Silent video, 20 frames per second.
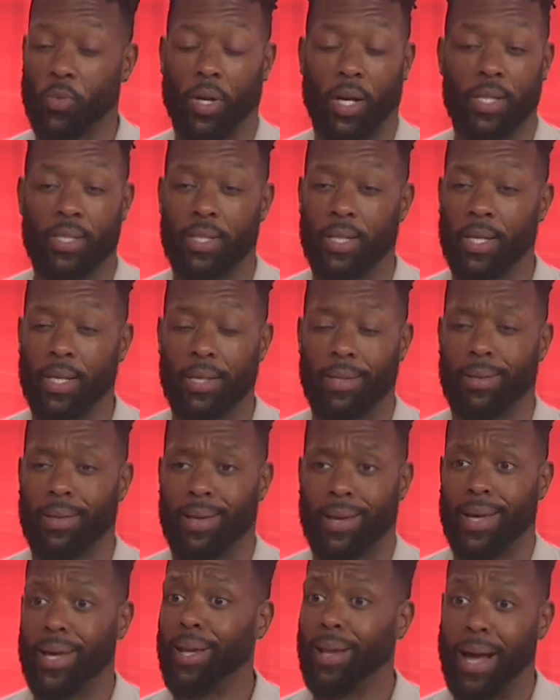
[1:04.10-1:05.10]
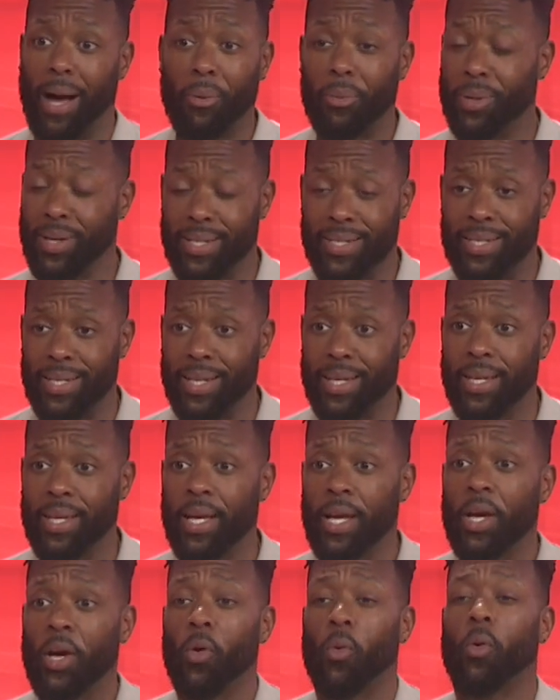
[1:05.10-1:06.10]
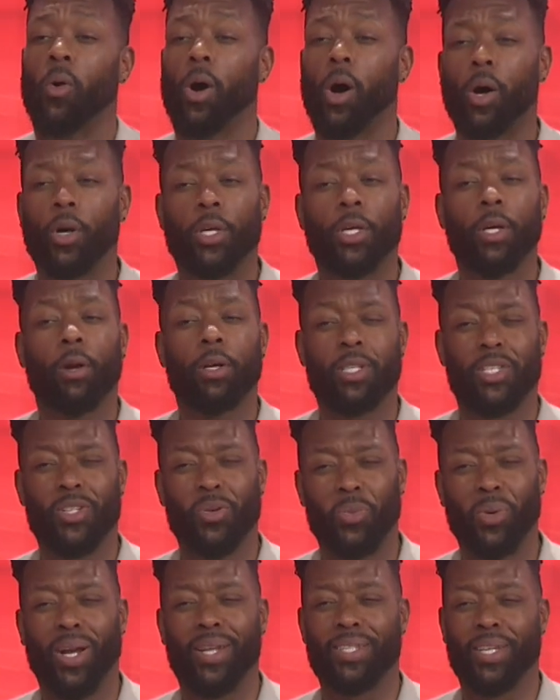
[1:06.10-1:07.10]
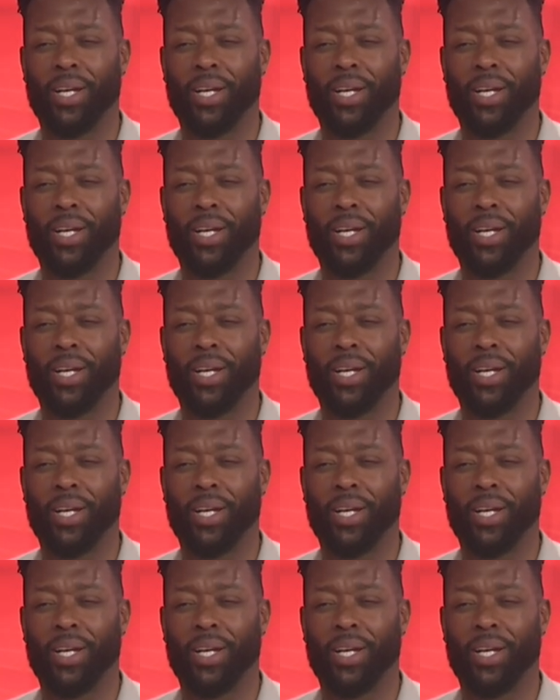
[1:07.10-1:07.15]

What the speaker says: want to see. Hell, I want to see. We're all curious as to what it's